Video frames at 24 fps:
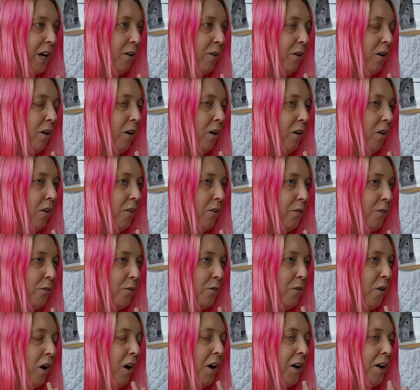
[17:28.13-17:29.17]
Now,
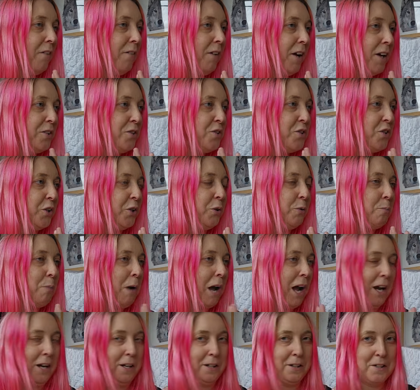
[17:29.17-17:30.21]
I have had two
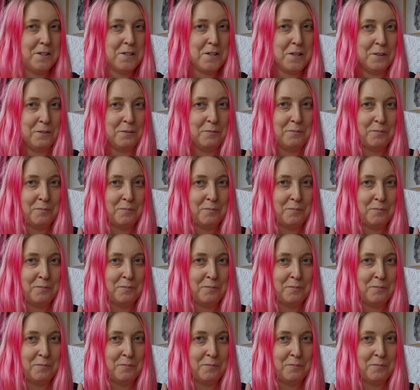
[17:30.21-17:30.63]
bangs